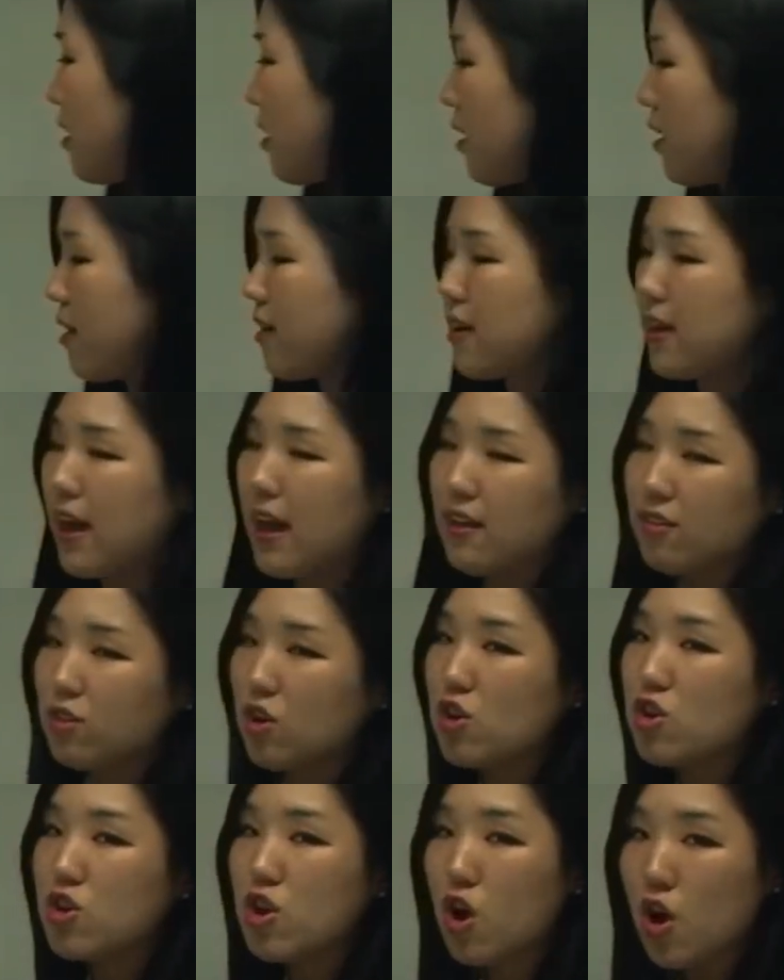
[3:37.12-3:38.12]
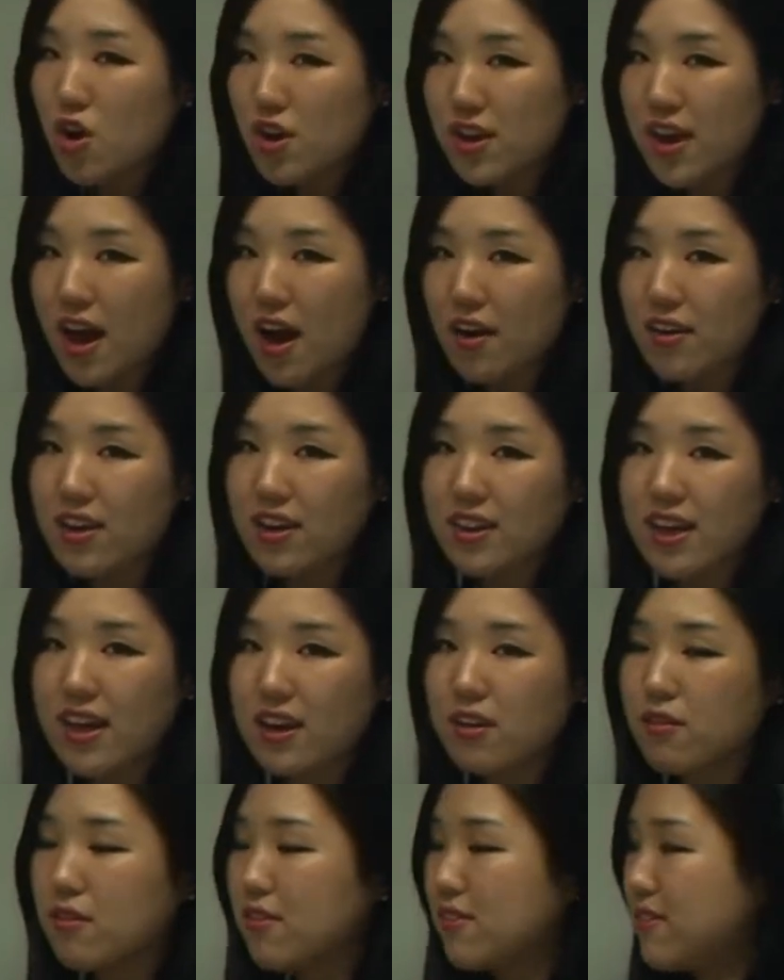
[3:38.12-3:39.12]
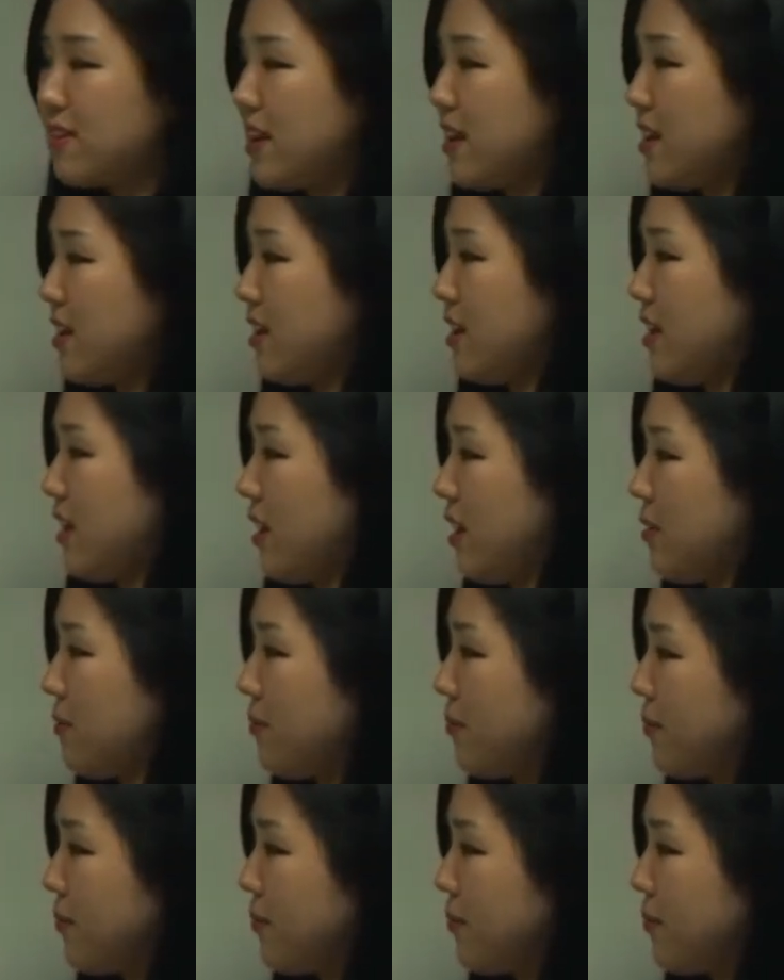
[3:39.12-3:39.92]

Okay, so no calculator is needed here.